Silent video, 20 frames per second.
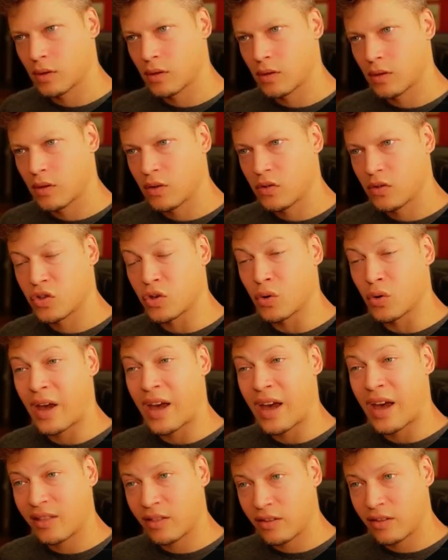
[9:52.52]
So
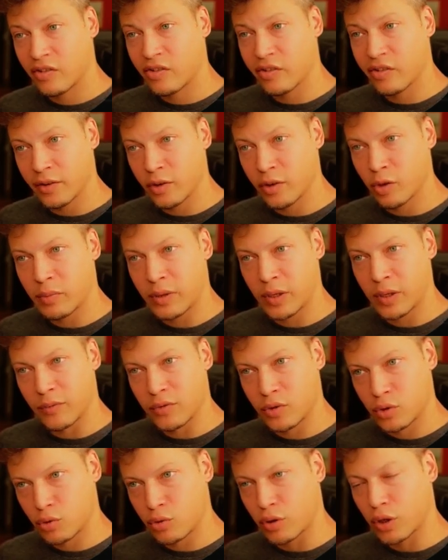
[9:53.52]
add this little bit of
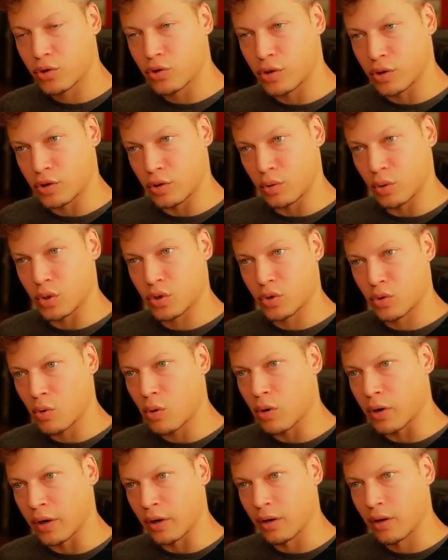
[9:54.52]
structure to your
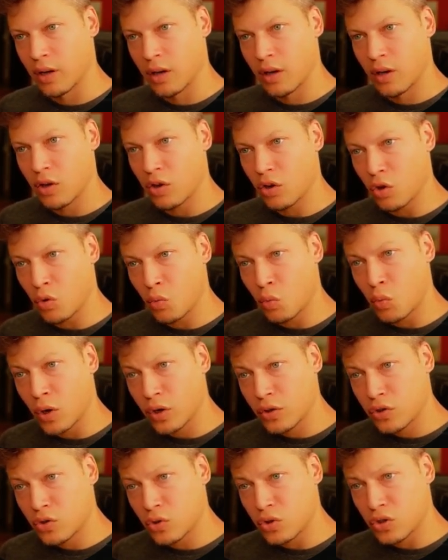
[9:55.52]
scoring. You
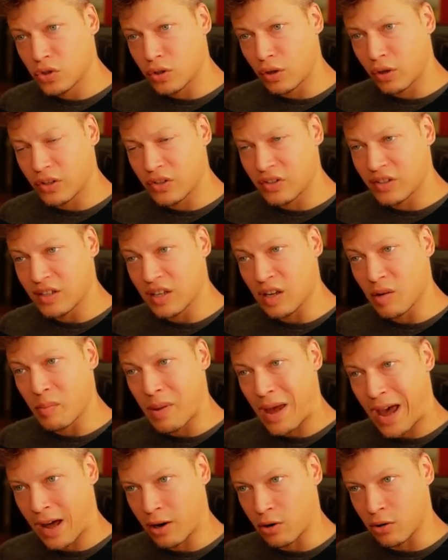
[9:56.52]
want to start seeing
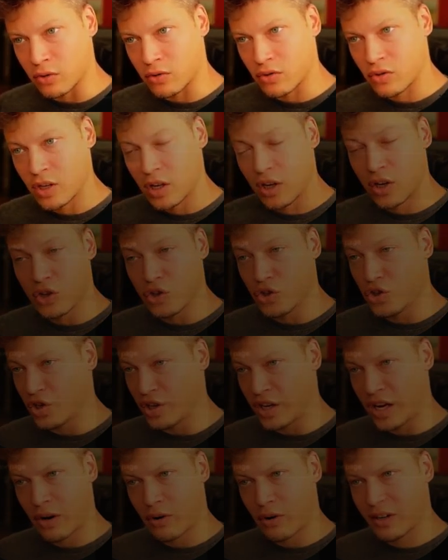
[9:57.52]
patterns.
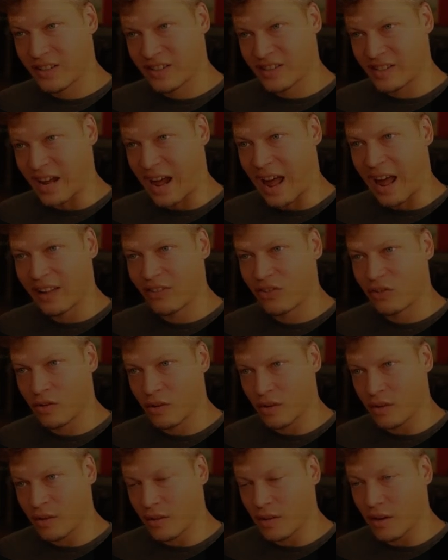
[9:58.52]
Generic stats
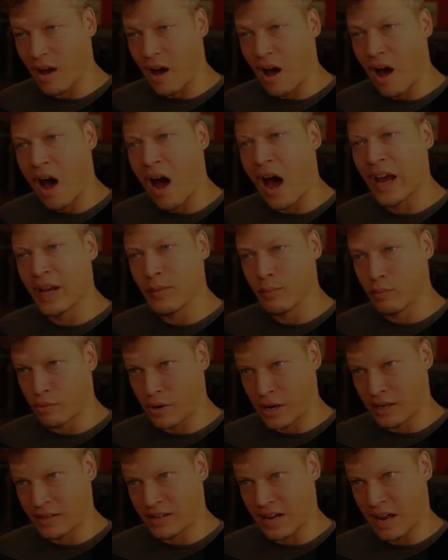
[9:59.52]
hide
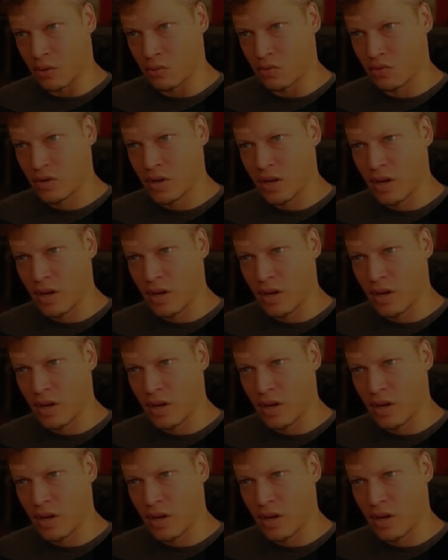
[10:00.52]
breakdowns.